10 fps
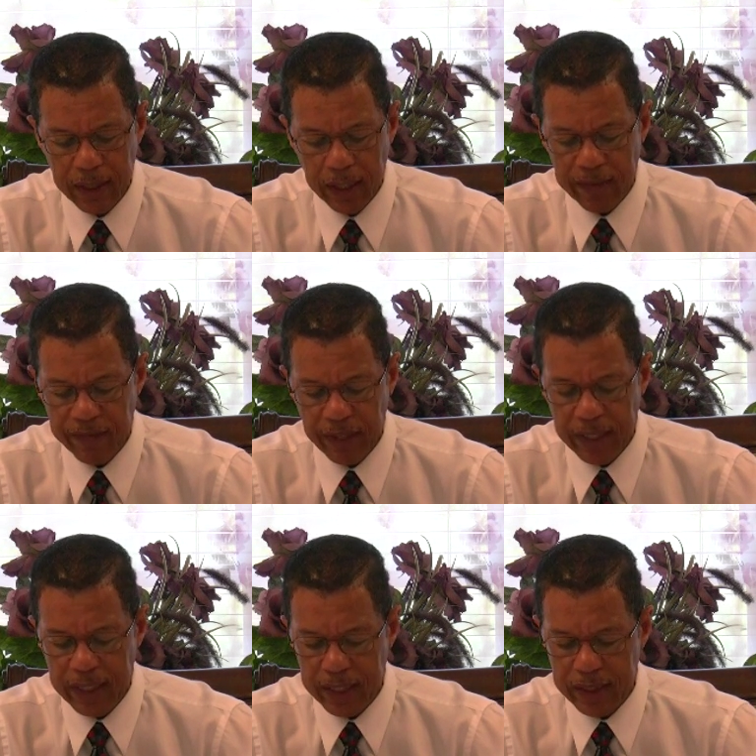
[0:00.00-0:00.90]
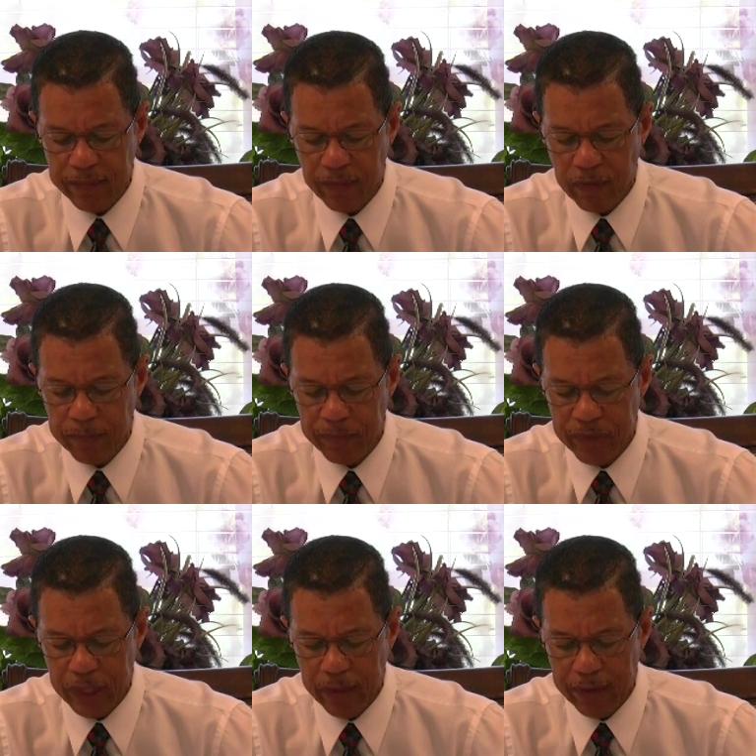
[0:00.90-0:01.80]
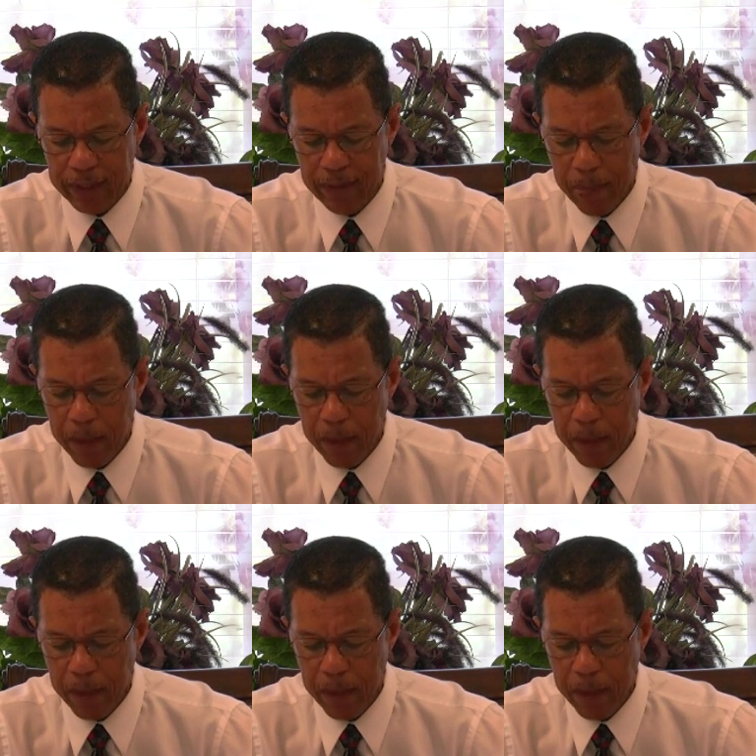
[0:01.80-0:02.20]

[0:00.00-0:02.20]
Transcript: and faith is the form of charity,